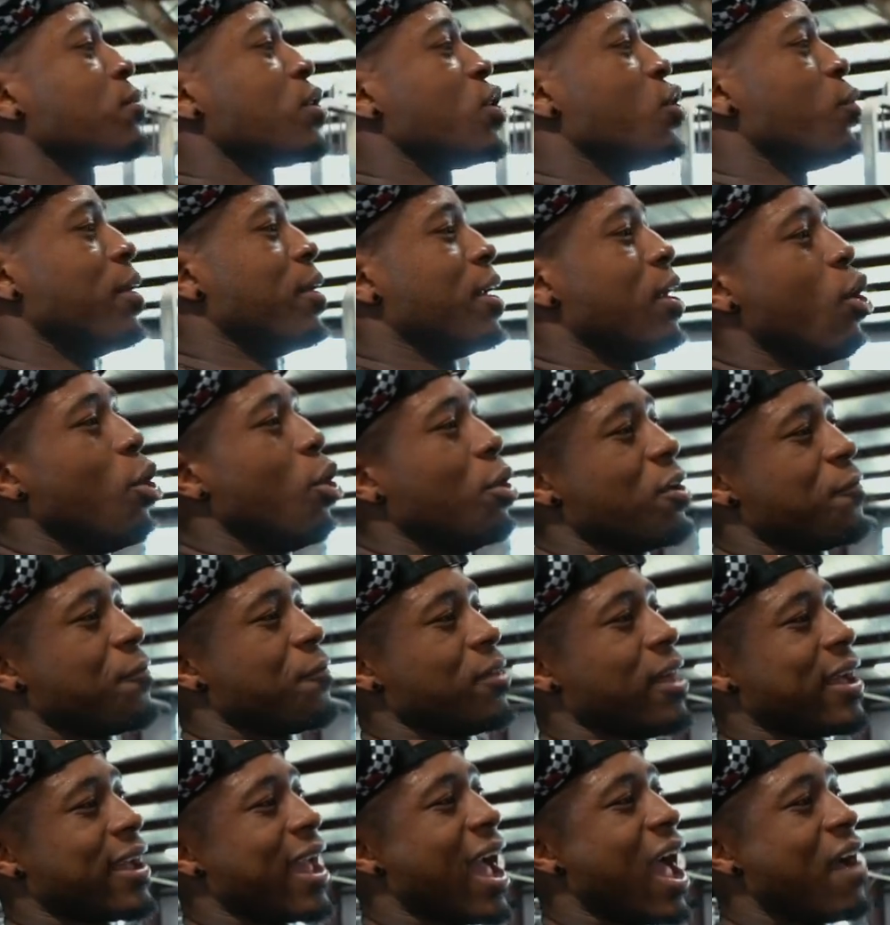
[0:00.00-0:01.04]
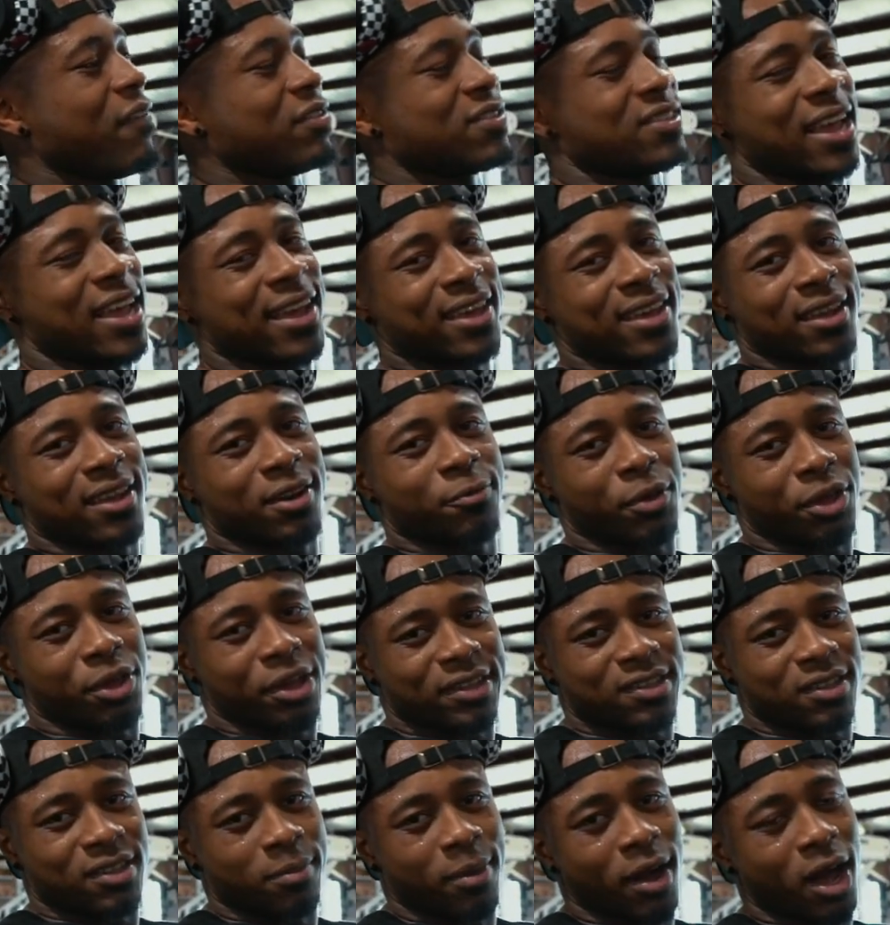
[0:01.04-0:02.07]
You want to hold it for like half a second when you
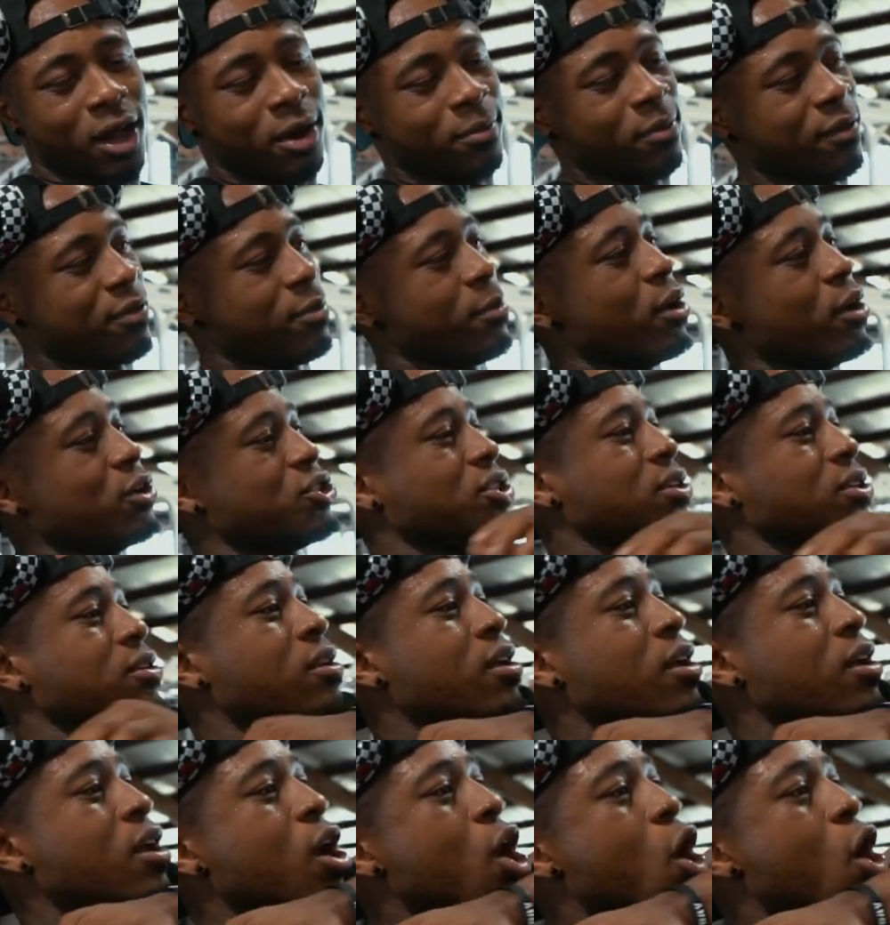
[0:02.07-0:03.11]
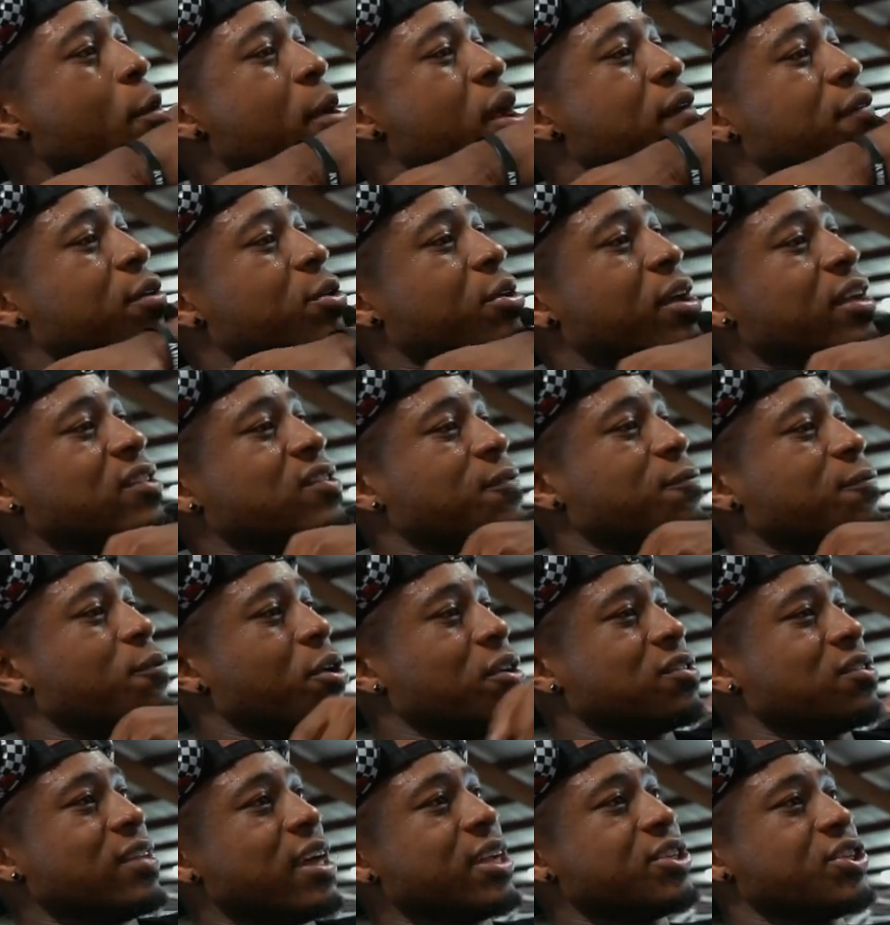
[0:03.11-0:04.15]
get to the bottom of the motion or whenever you get to full
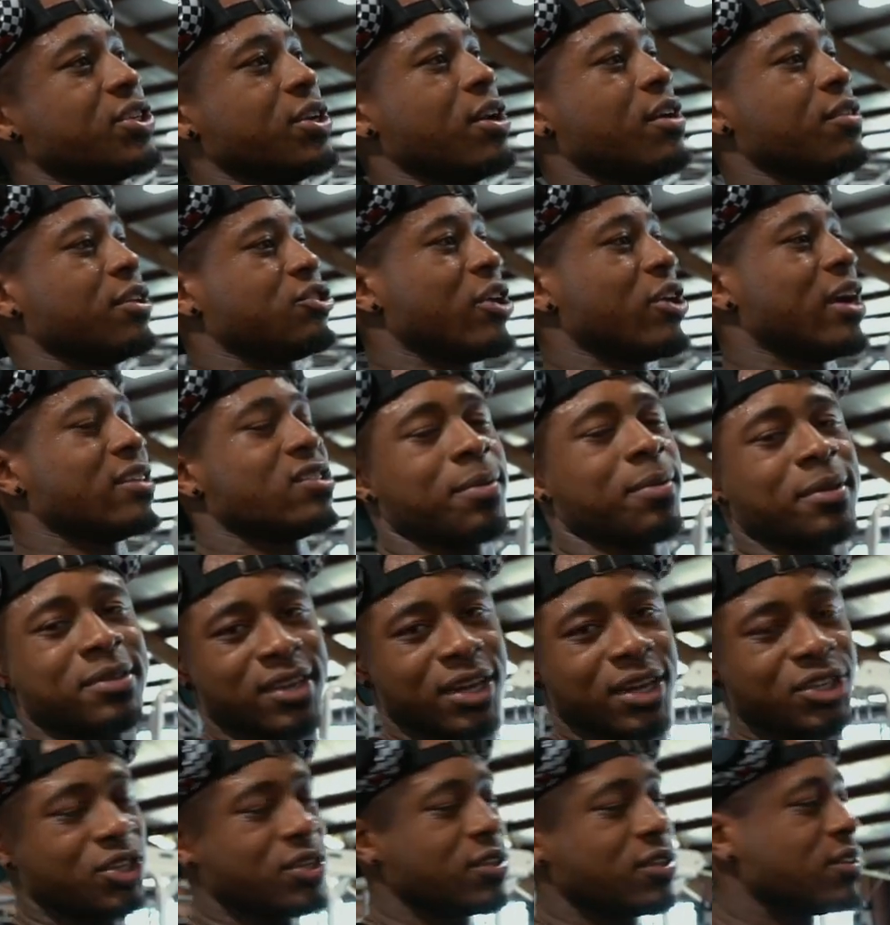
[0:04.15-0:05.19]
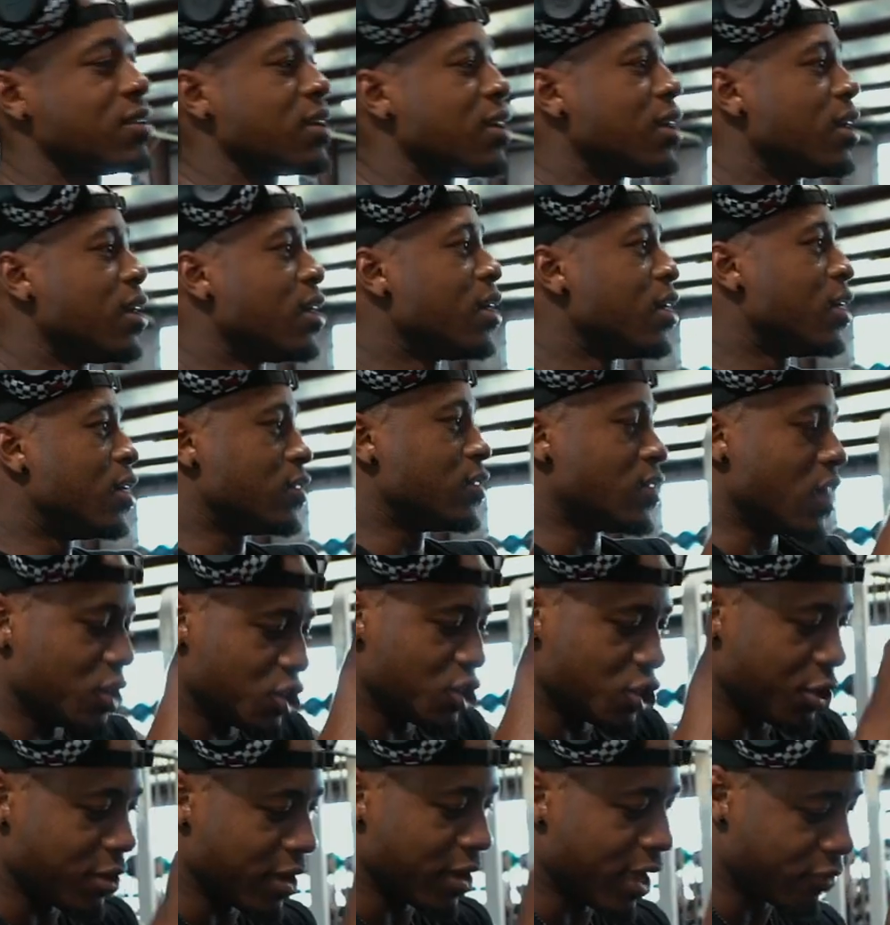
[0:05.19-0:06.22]
extension on the tricep extensions. So I'll
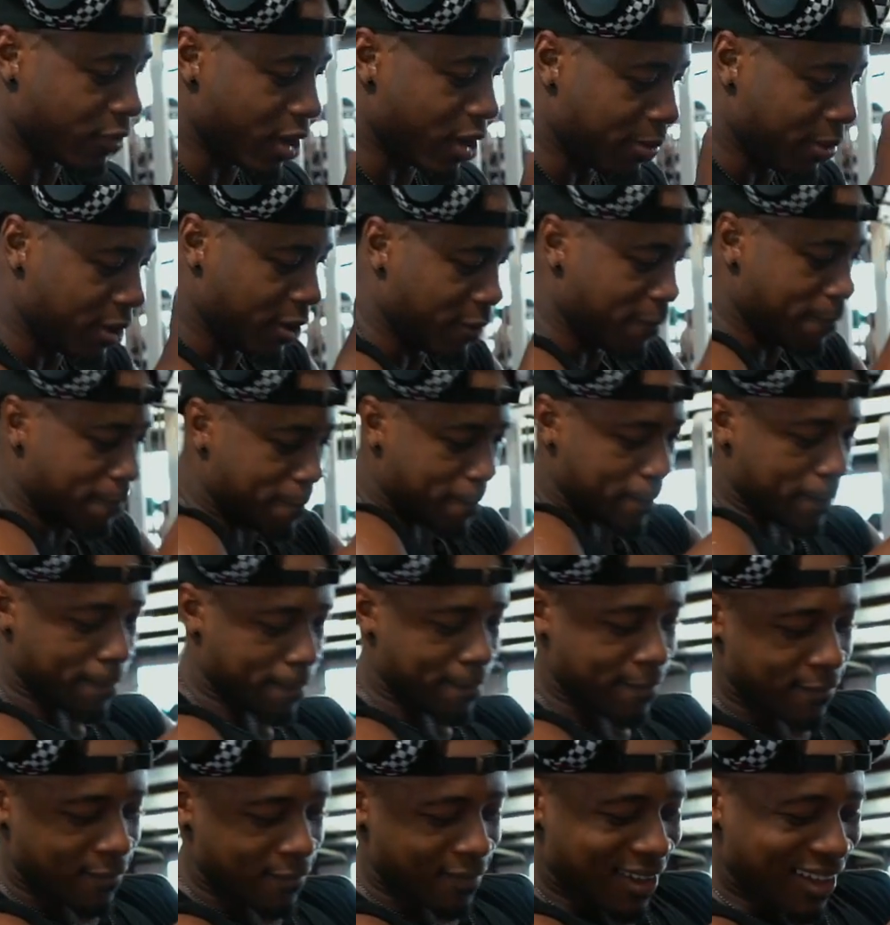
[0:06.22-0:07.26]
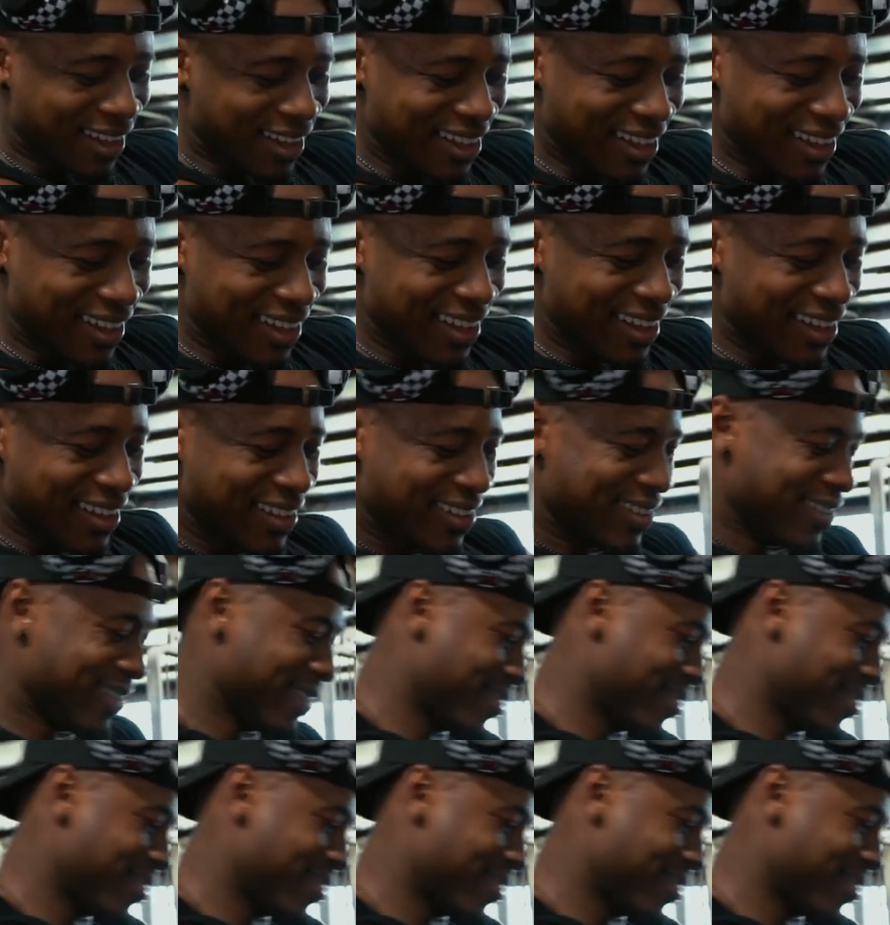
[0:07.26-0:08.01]
show you guys what I mean. Uh,